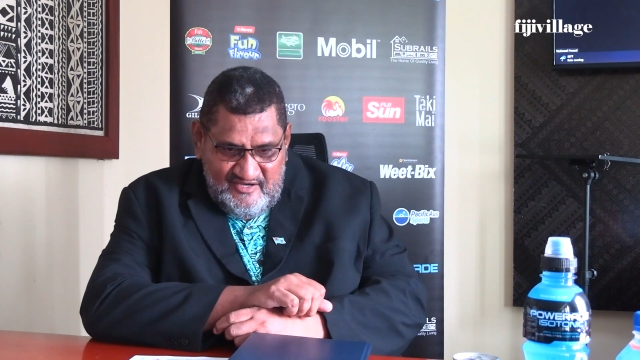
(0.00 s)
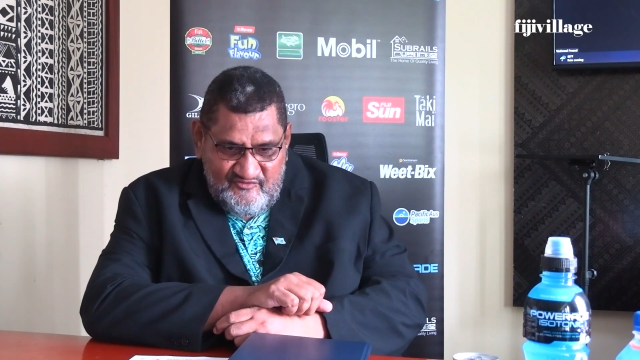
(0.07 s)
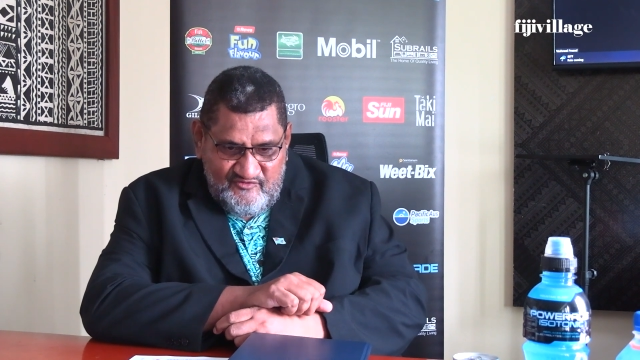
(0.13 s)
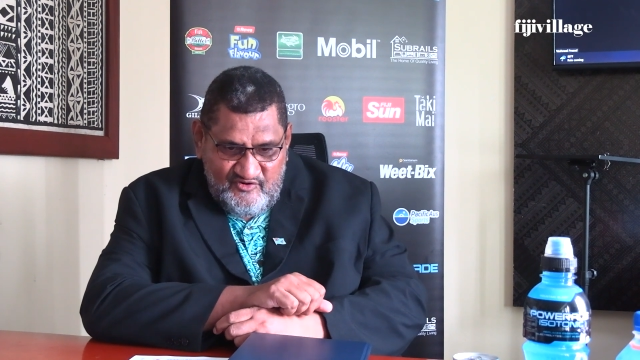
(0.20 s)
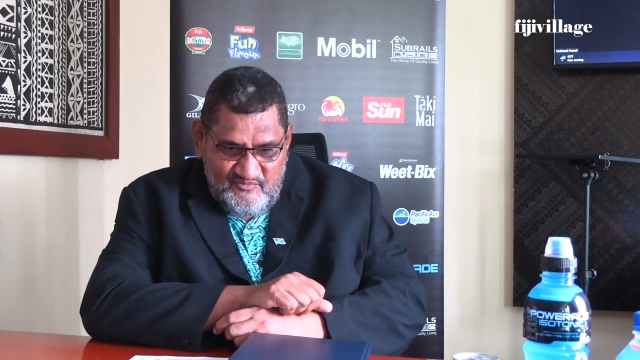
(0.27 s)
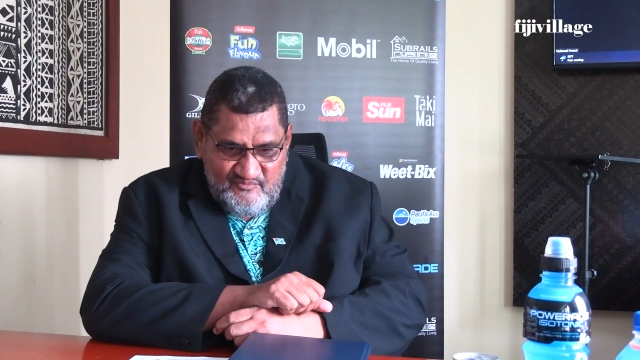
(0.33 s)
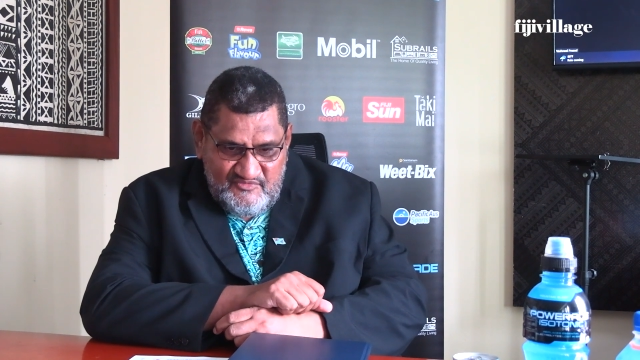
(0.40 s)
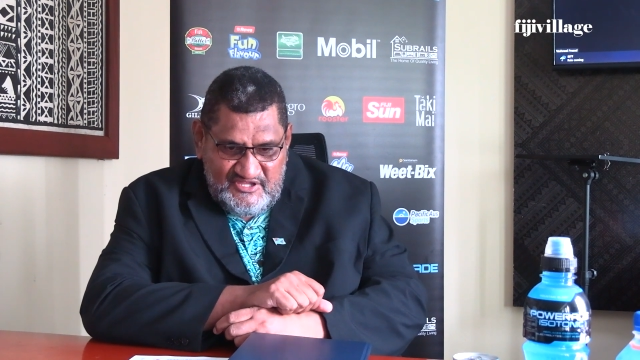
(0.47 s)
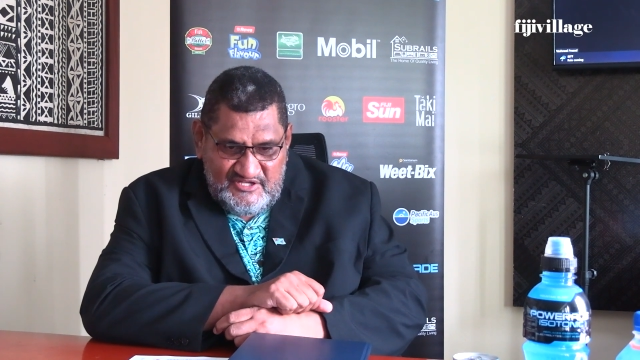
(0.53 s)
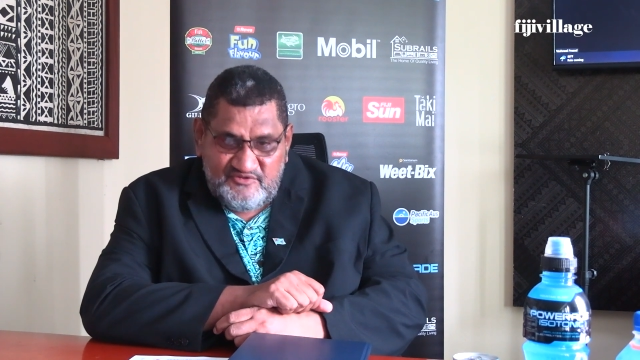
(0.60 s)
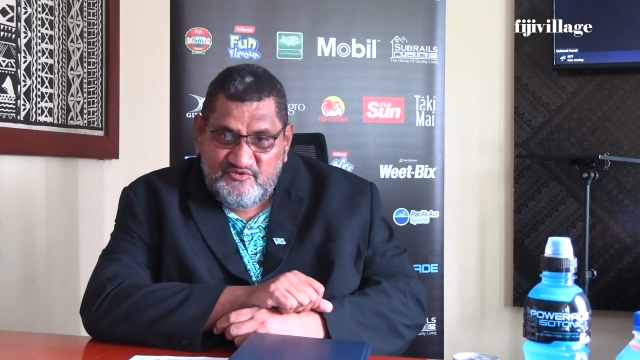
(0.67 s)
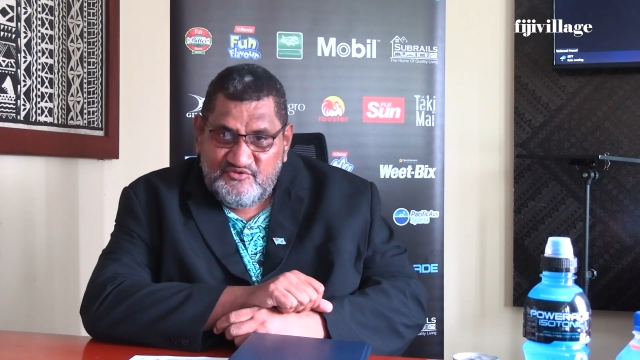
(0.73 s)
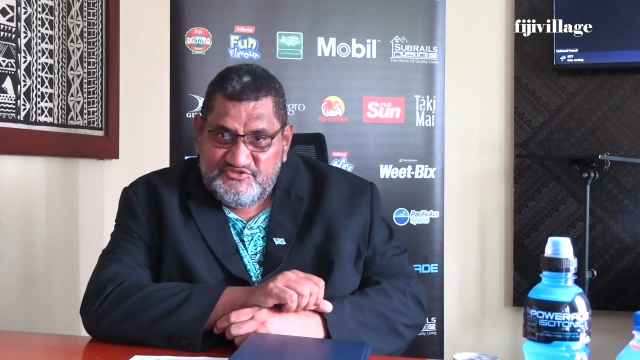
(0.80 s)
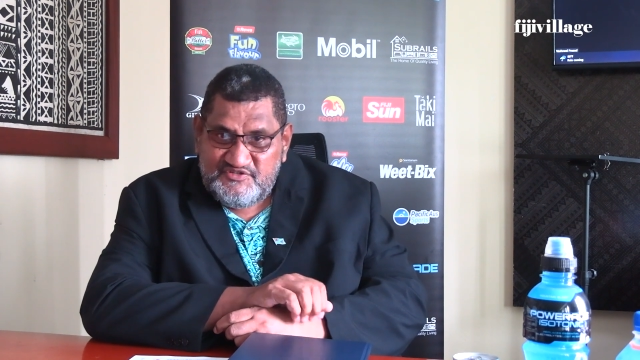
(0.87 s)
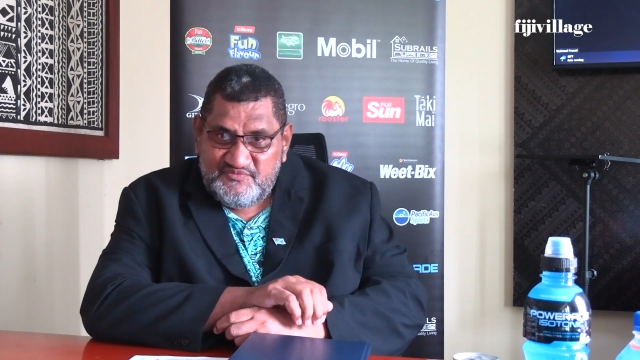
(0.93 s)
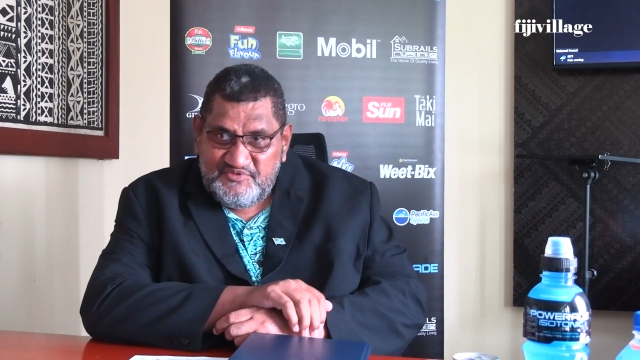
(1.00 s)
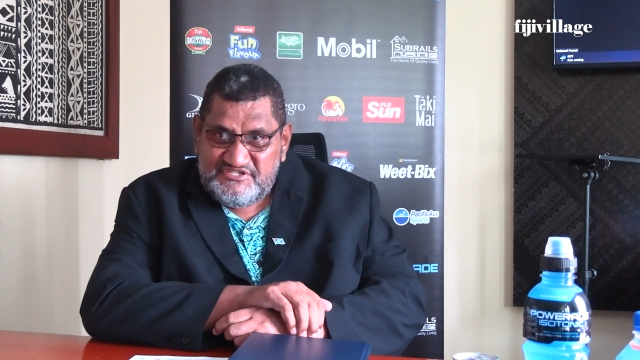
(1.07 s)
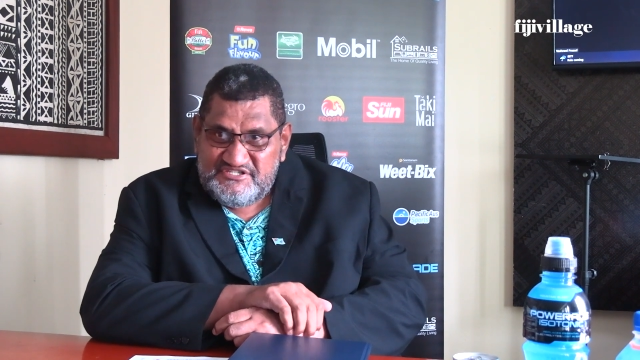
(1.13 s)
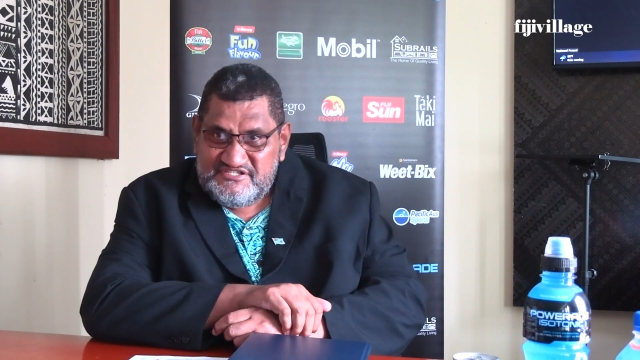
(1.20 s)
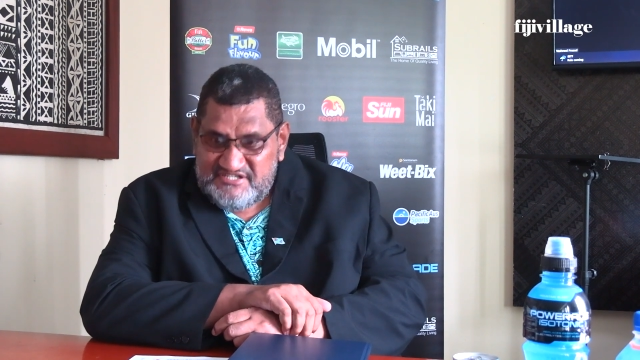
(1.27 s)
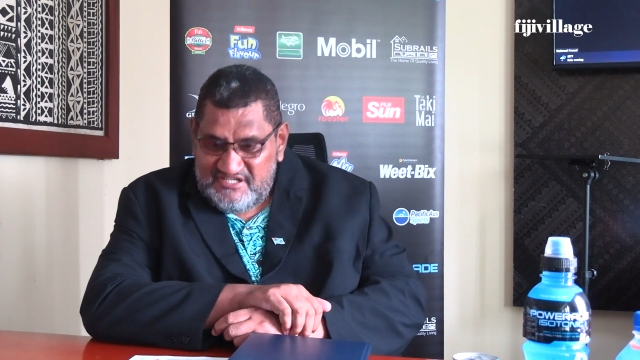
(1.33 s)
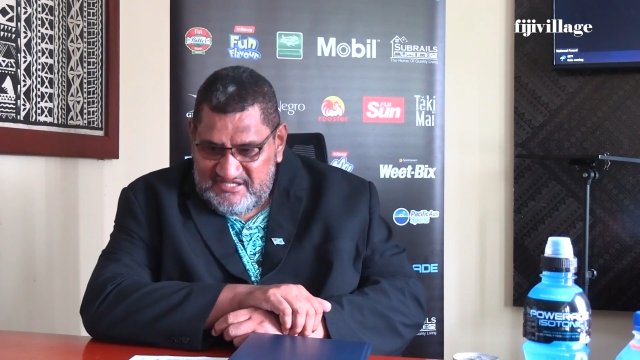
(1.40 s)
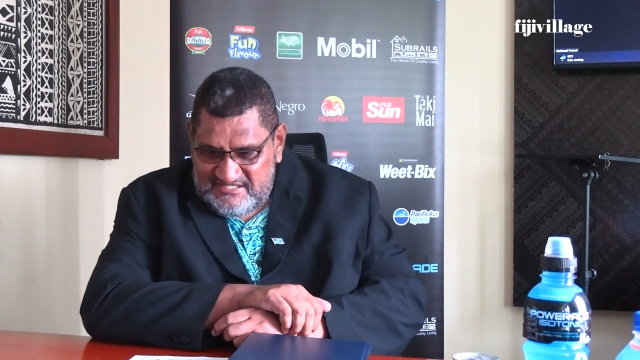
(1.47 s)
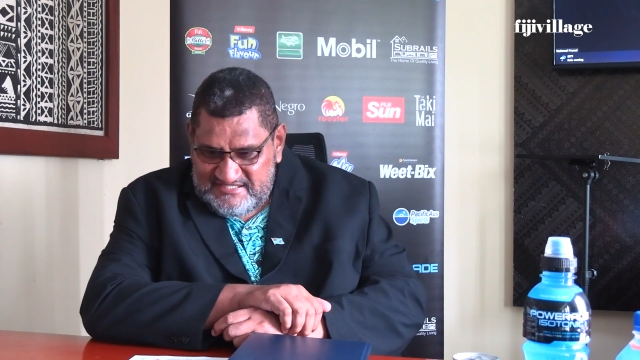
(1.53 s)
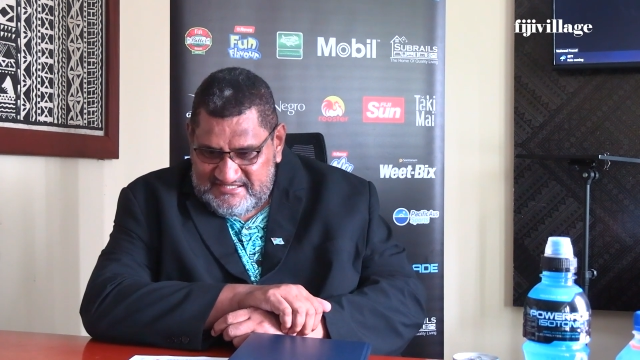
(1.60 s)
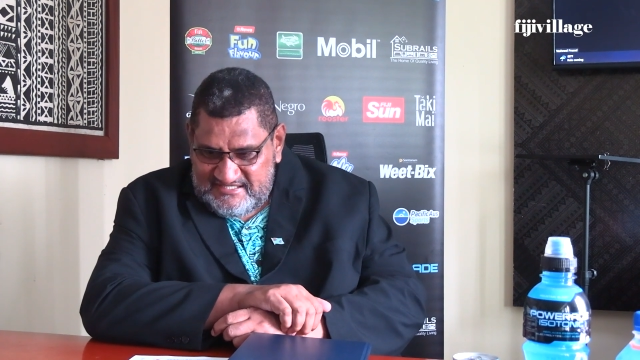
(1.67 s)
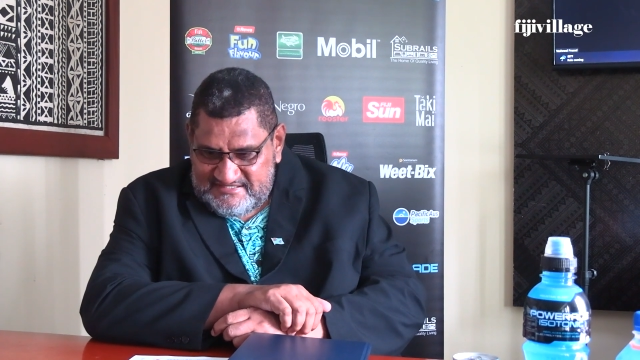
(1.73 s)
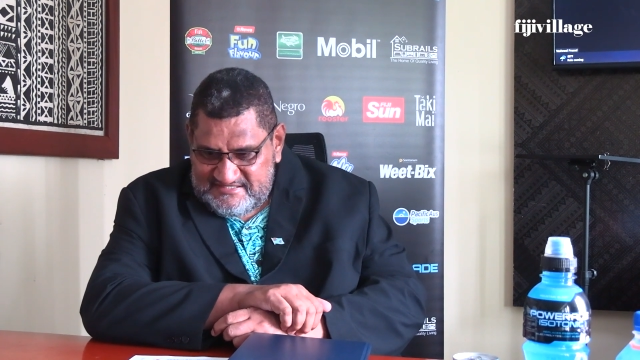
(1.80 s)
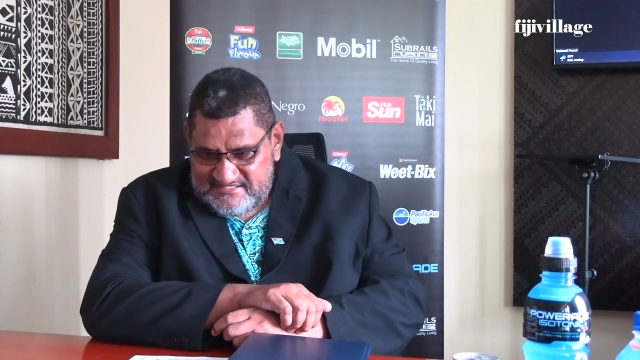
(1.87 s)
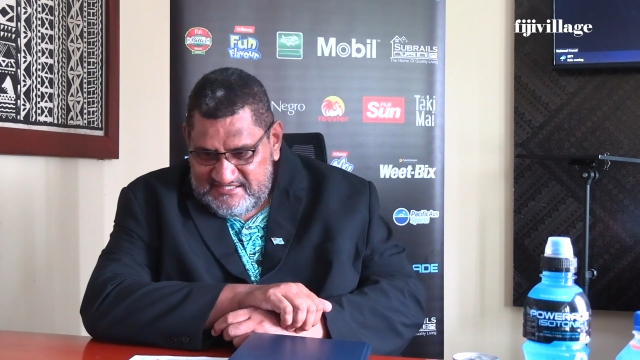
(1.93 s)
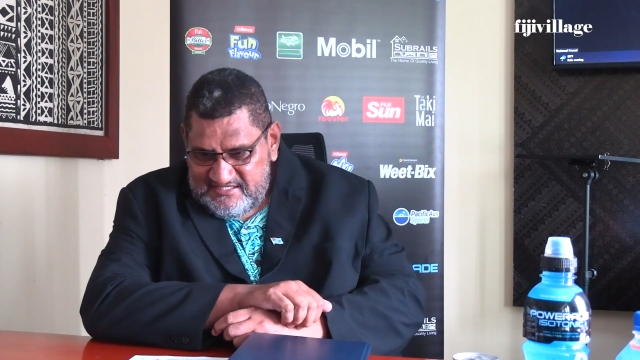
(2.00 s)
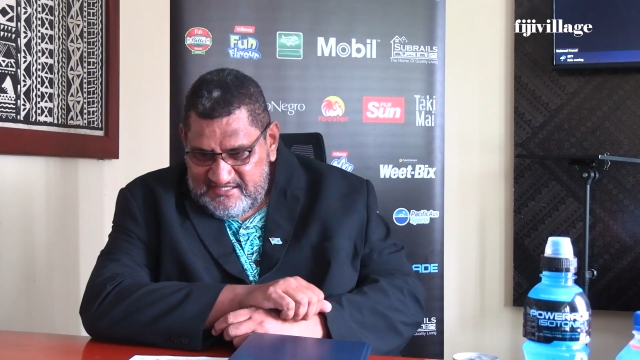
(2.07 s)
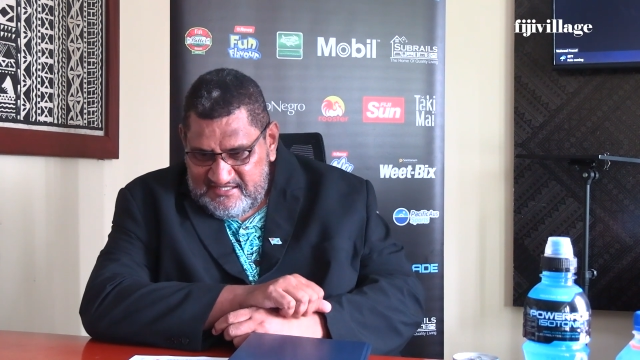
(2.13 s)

from their coaching position as such,